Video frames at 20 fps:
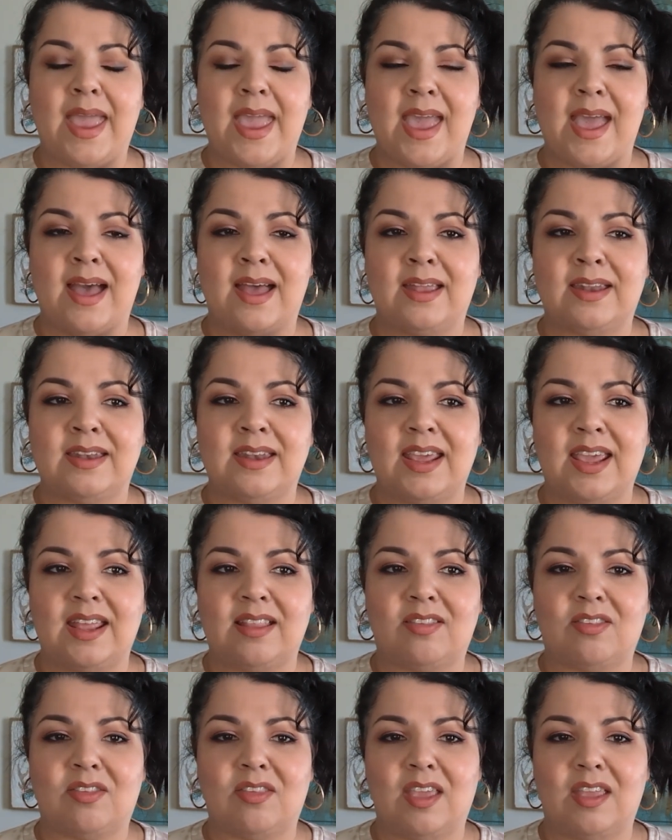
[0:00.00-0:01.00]
and
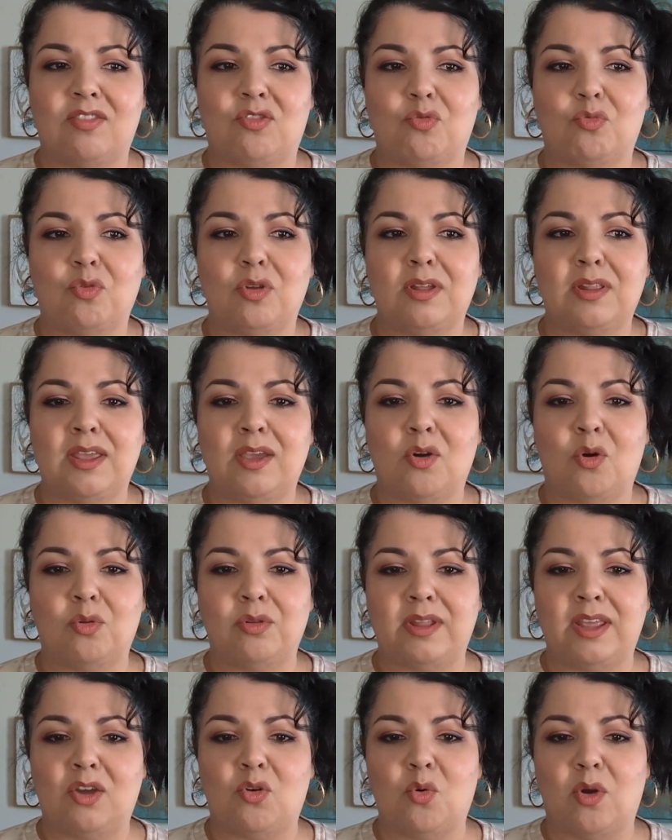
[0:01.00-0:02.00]
it's really
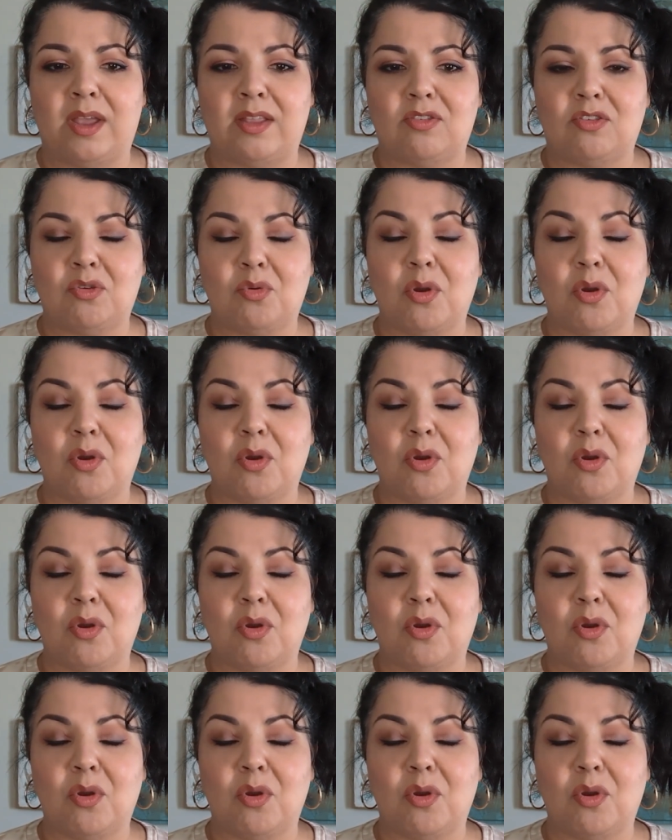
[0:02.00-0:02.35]
only going to